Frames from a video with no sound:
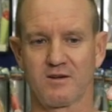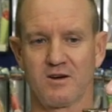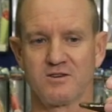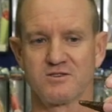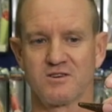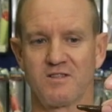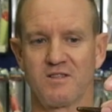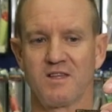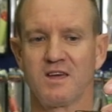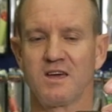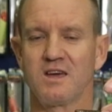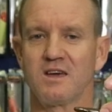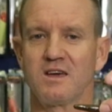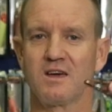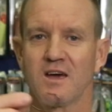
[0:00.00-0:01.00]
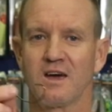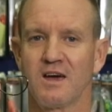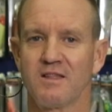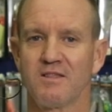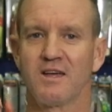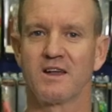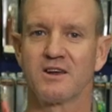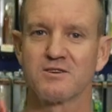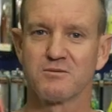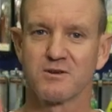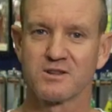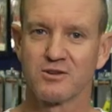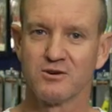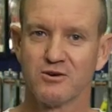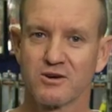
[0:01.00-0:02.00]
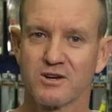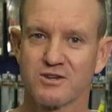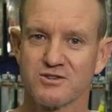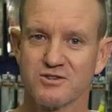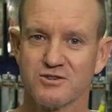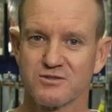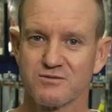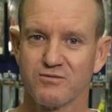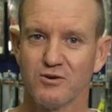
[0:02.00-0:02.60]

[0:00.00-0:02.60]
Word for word: goes on there and that is what the hook is used